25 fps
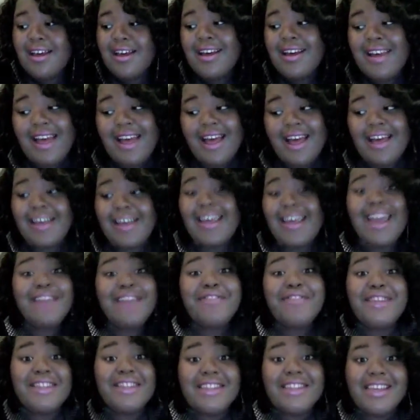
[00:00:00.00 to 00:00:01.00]

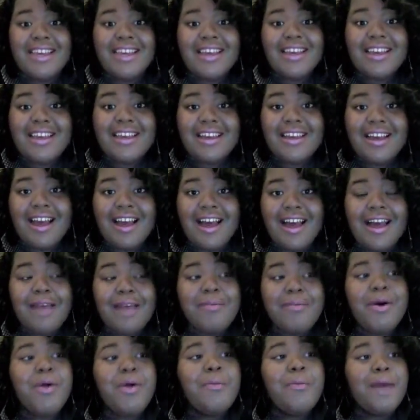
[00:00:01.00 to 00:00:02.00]
Everything. Oh my
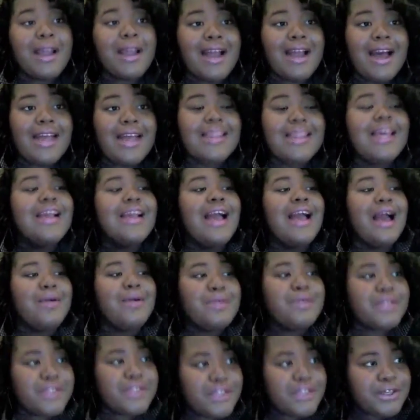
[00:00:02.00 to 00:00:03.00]
God, that guy was
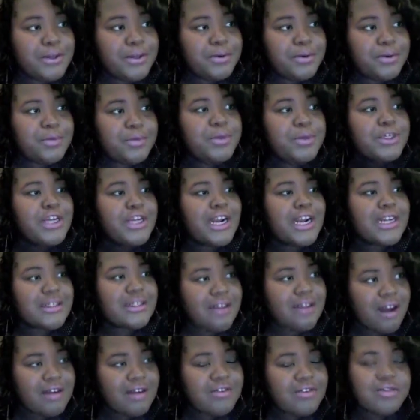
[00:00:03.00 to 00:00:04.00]
cute. Wish I could talk
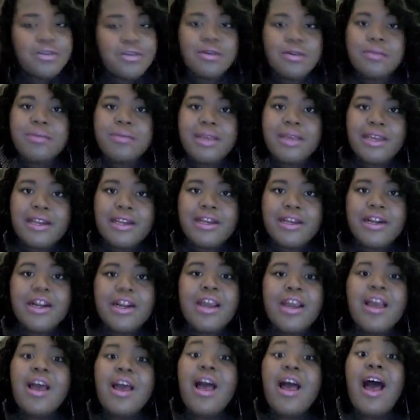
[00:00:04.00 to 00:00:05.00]
to him eater.
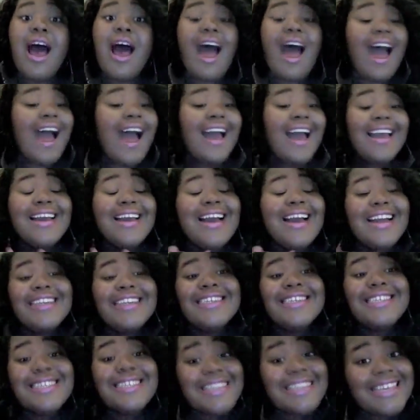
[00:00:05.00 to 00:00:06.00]
I just
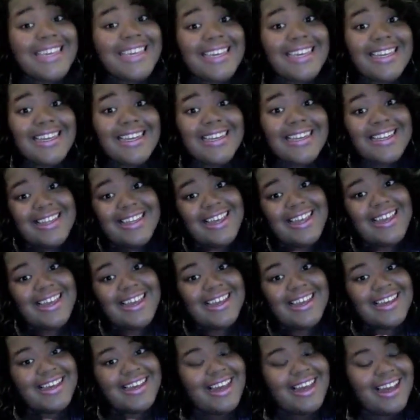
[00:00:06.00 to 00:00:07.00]
eat. Like,
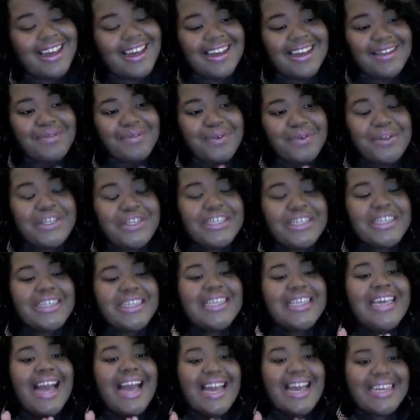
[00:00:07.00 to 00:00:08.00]
unfortunately, I
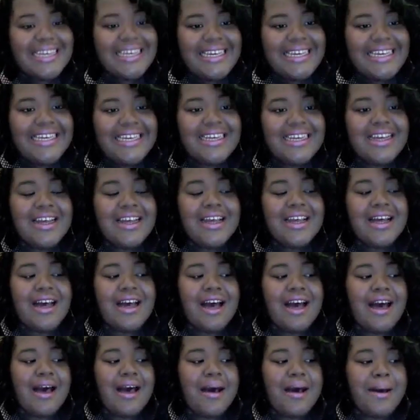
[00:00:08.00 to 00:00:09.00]
eat.
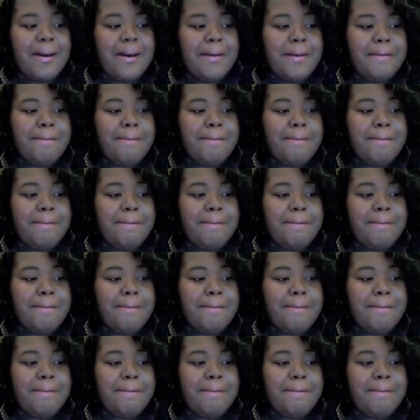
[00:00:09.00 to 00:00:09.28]
And